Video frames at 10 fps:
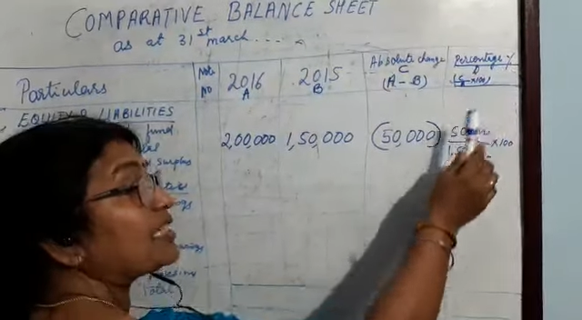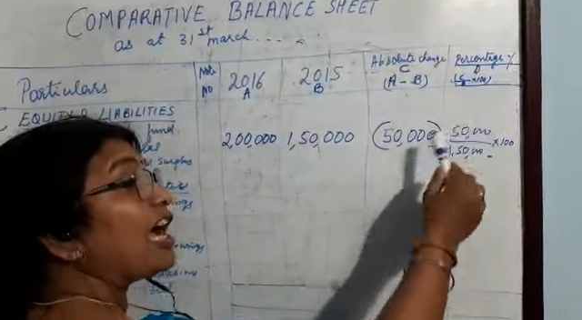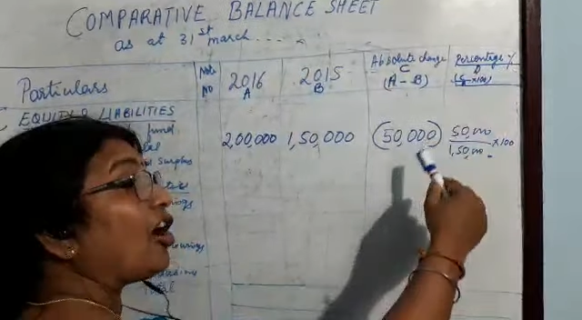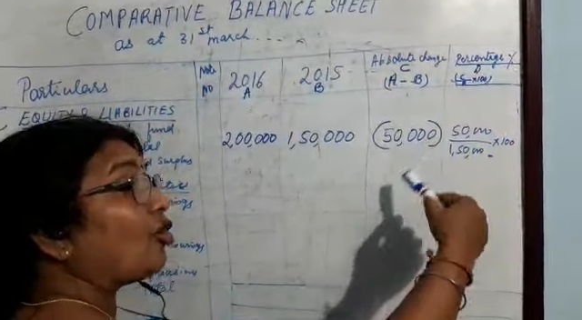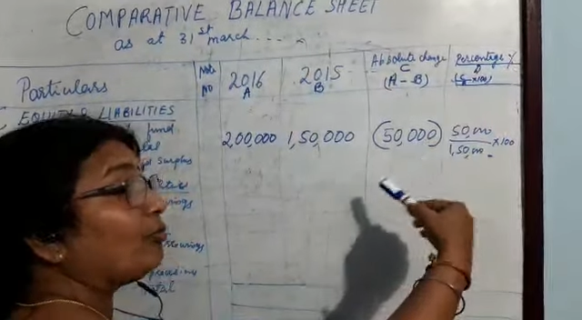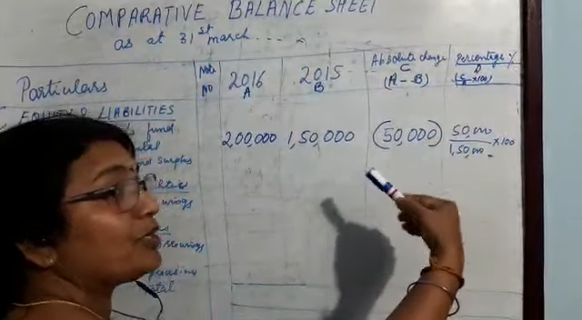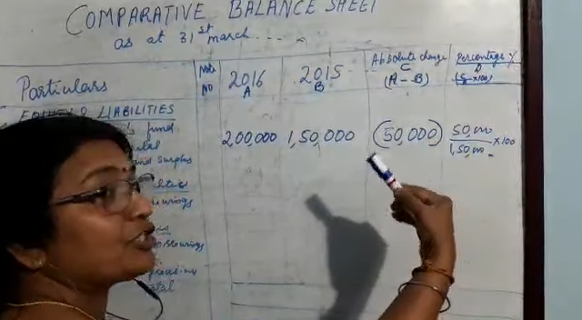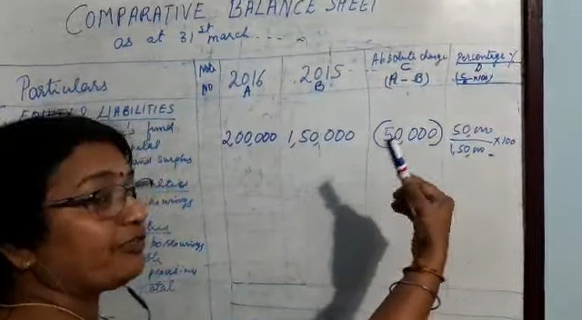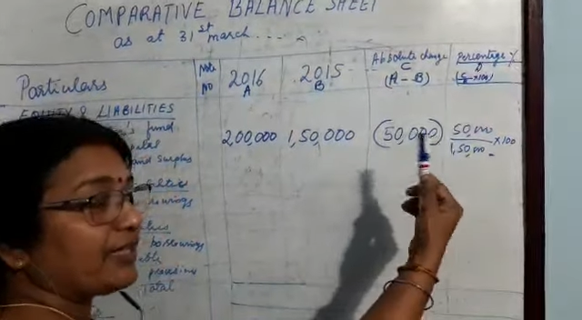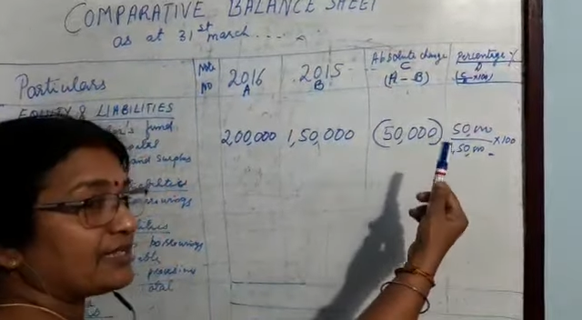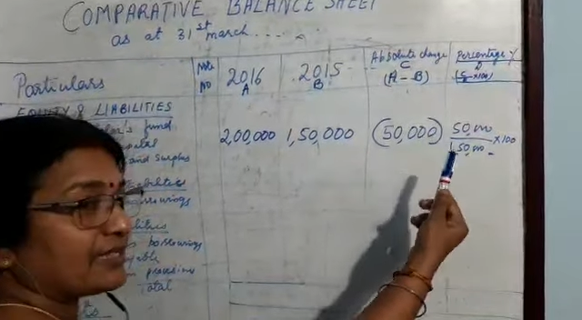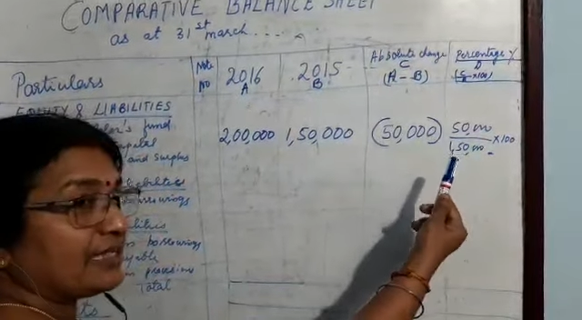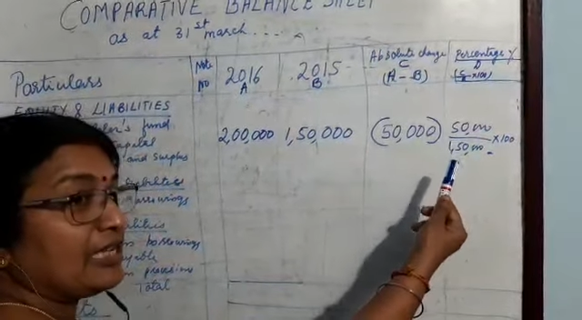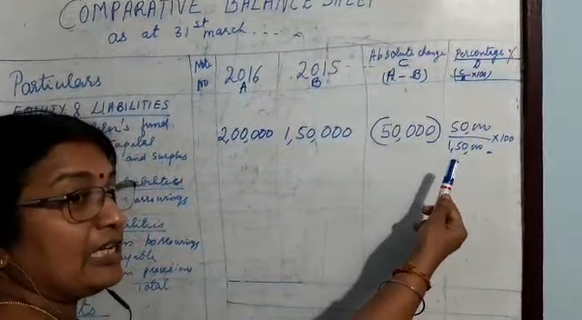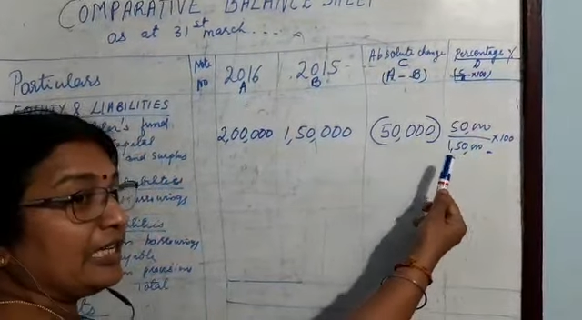how much is
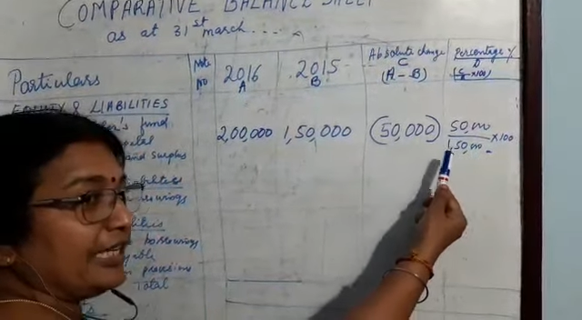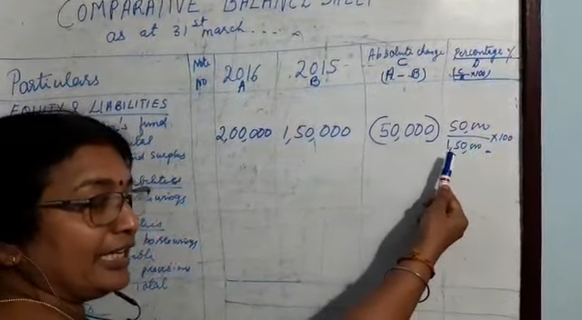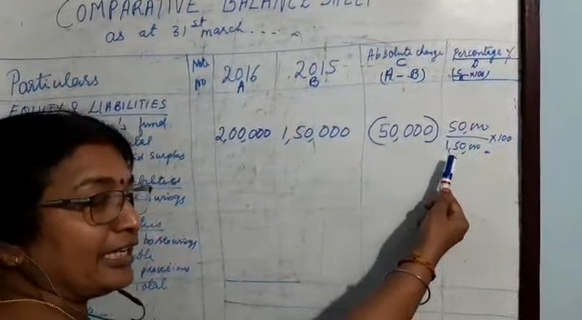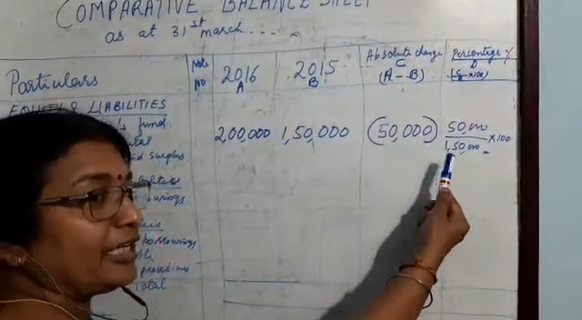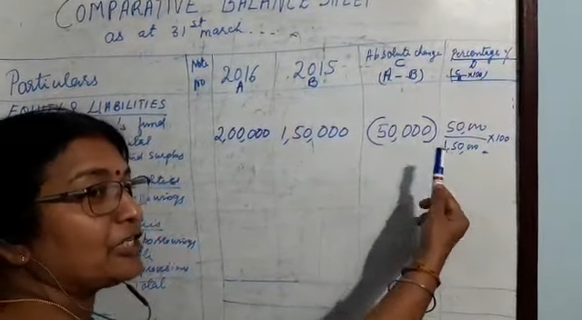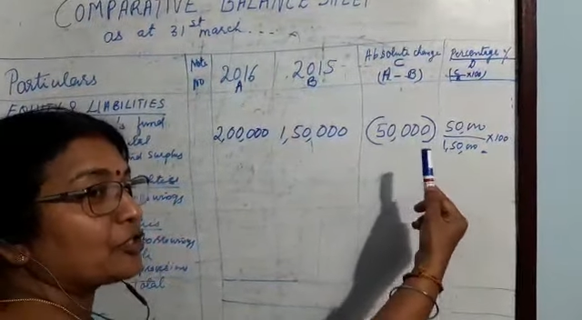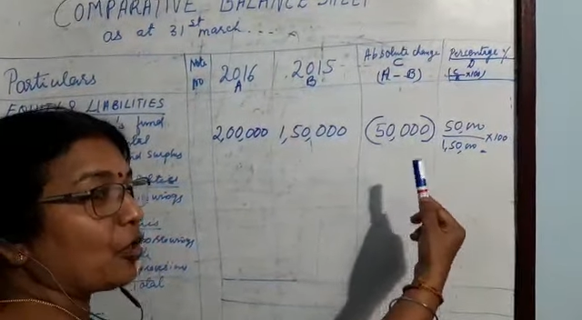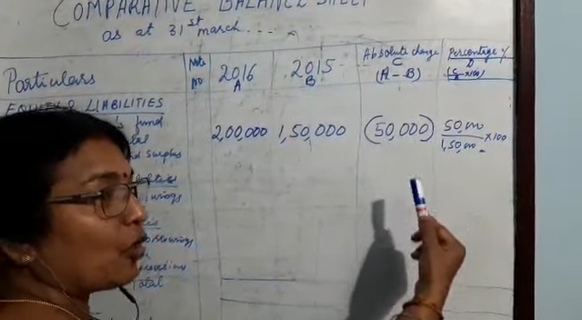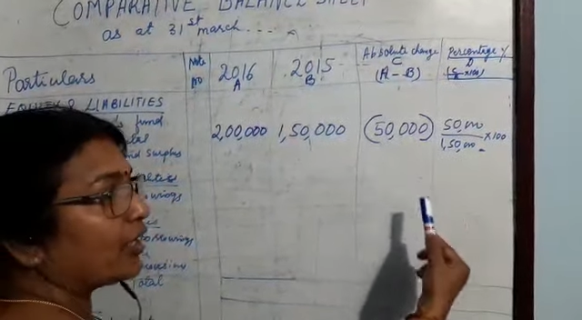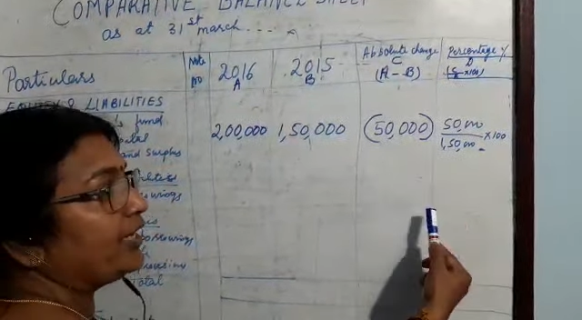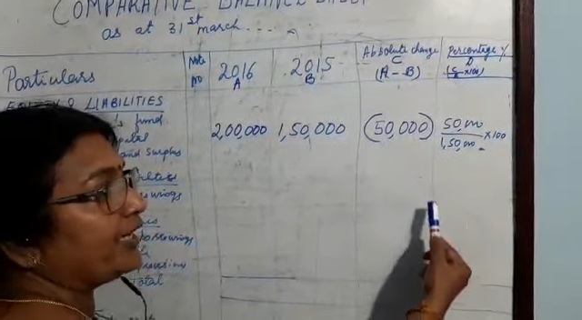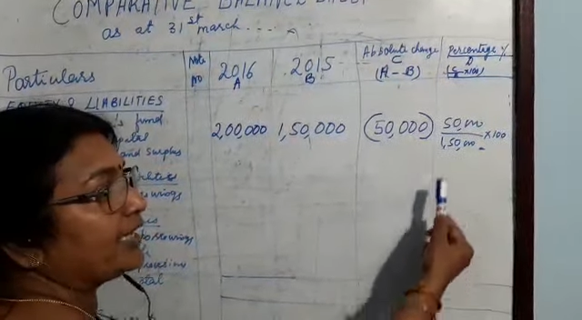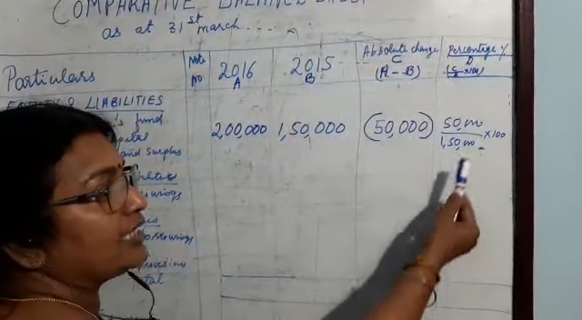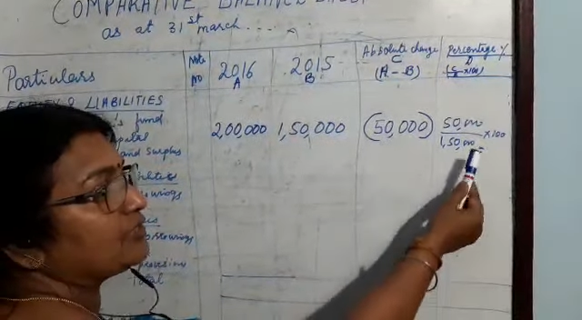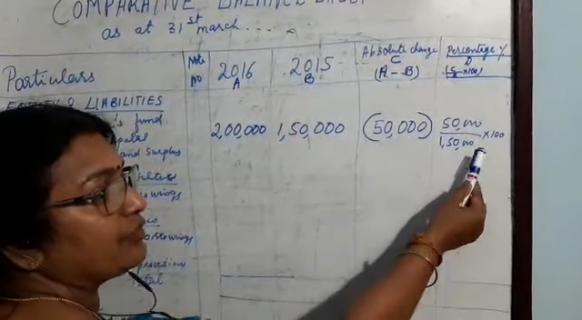increase or
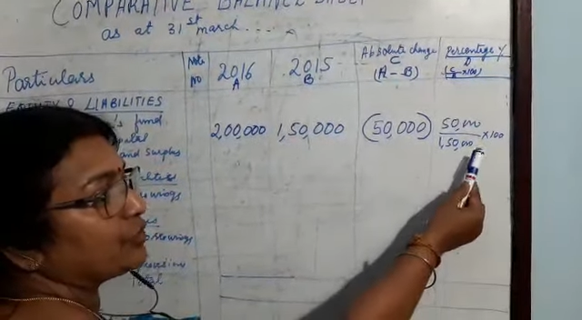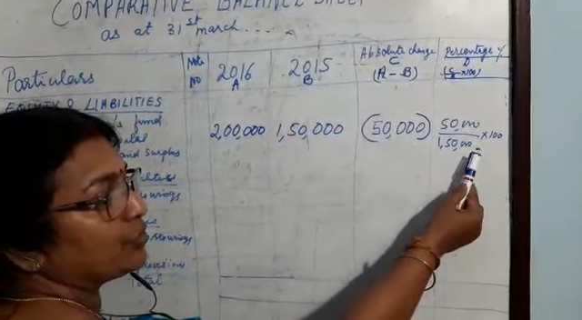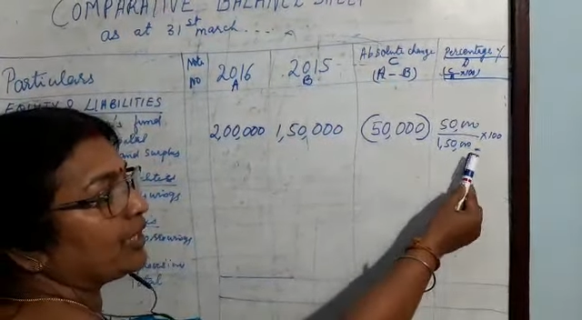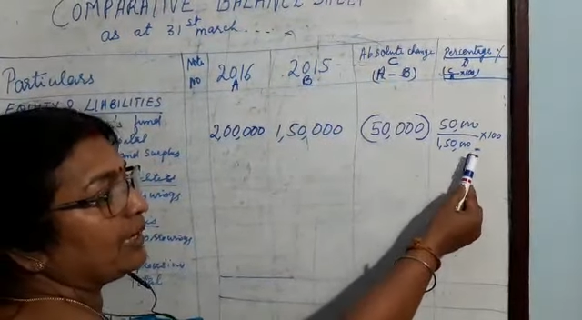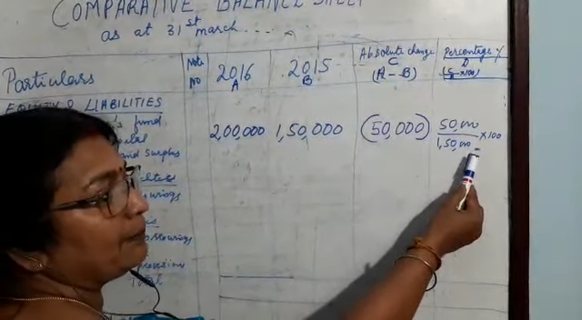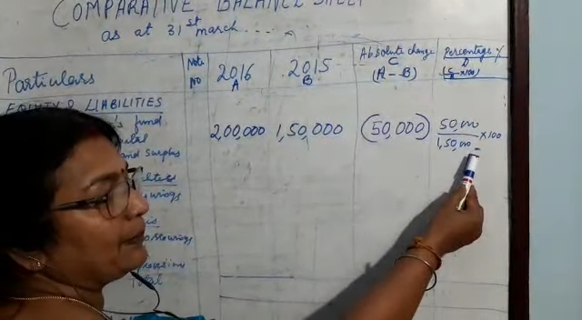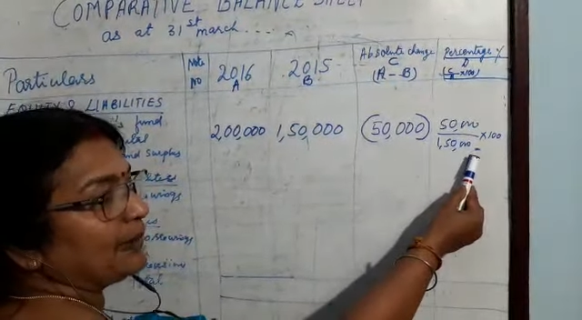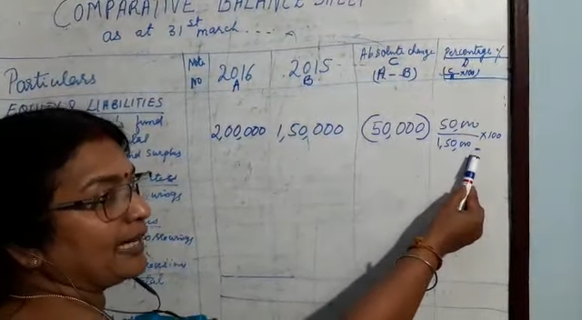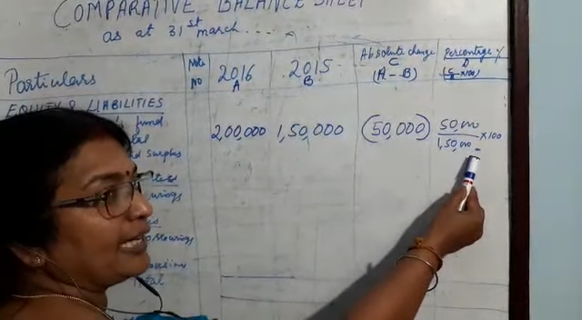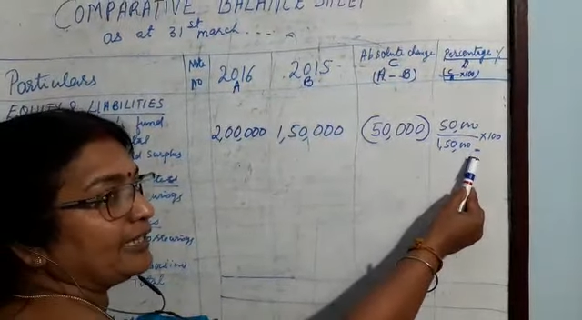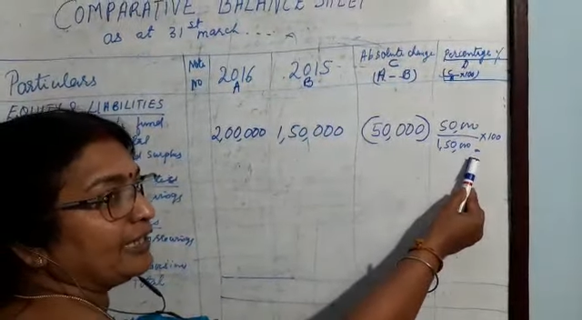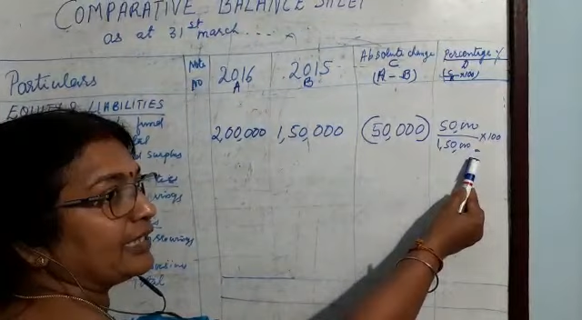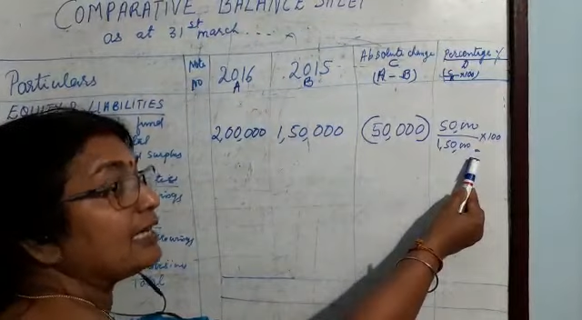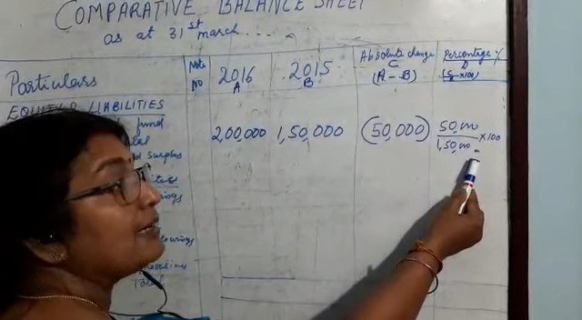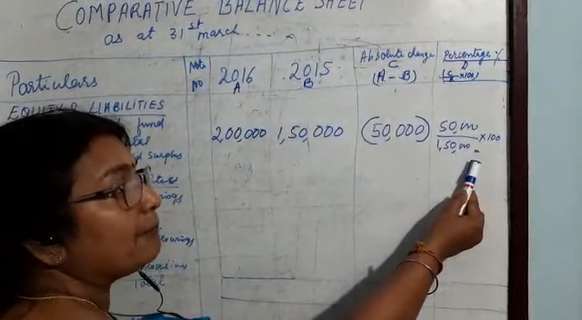decrease we should write in
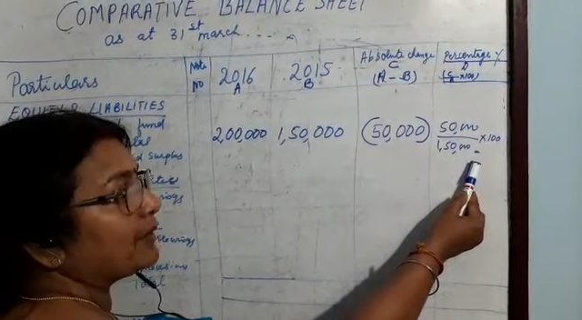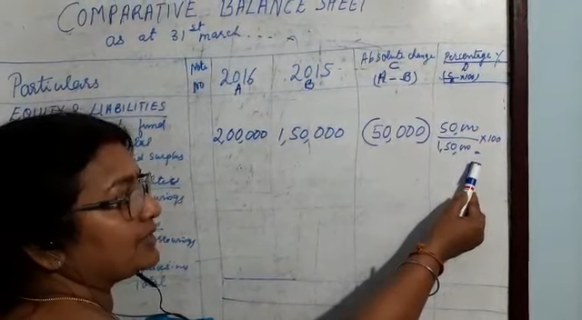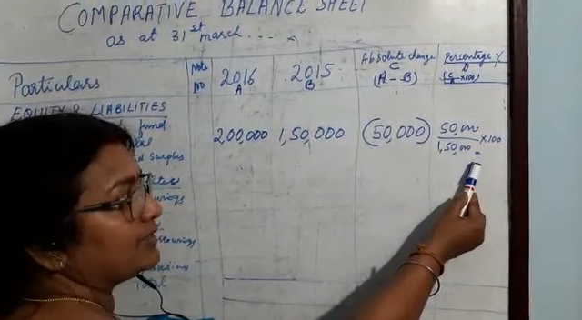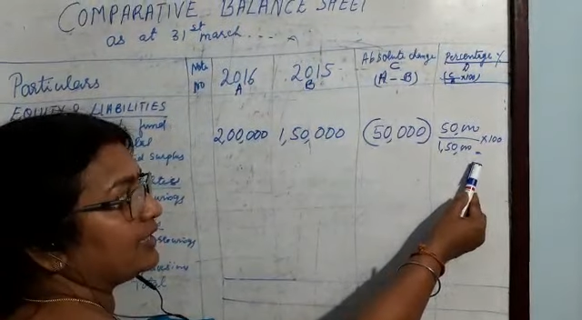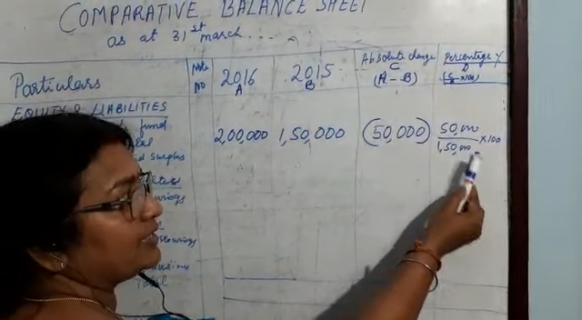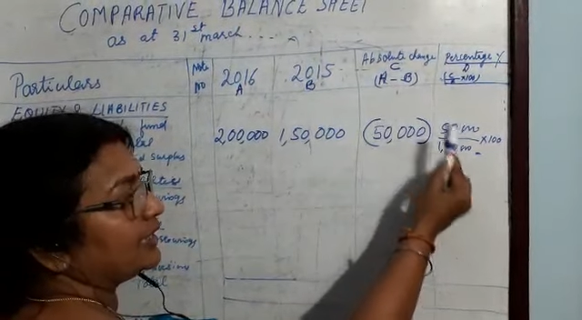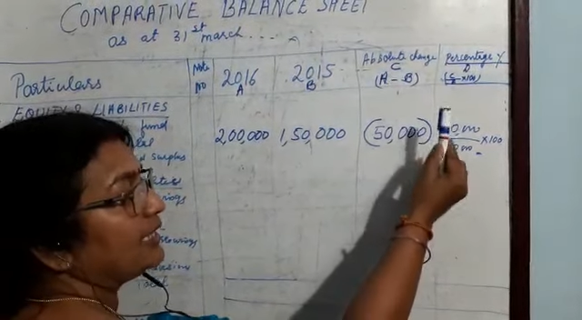the percentage.